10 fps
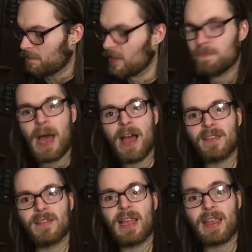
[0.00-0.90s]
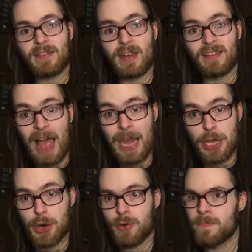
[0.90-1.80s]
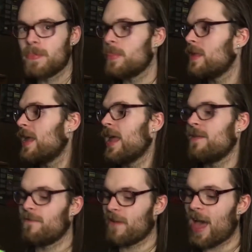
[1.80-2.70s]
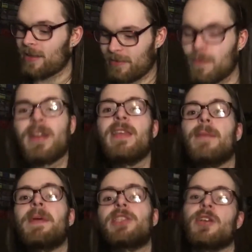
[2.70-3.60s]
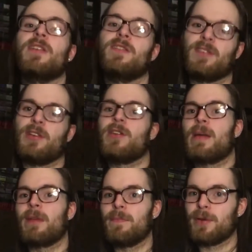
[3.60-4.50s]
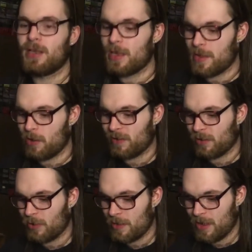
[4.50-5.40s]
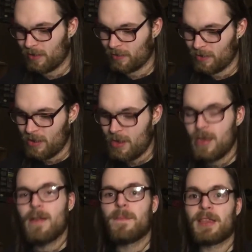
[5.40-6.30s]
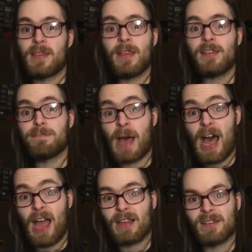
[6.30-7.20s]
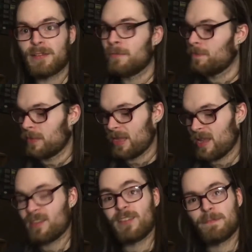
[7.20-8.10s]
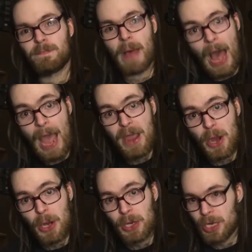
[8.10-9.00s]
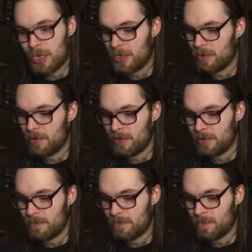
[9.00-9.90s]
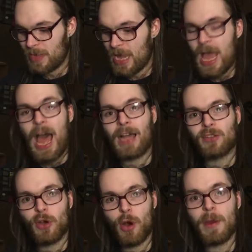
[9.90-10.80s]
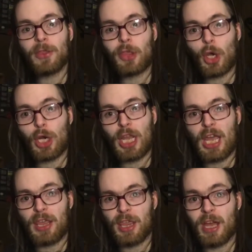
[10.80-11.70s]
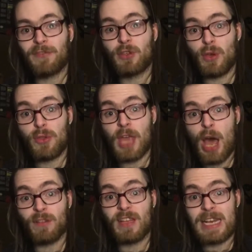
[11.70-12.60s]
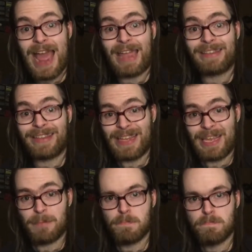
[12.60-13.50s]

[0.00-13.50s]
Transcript: this box, like I said, is not new. In fact, I'm going to take a picture of this too, and I'm going to put it in there as I read this. But this box expired October thirtieth of two thousand nineteen.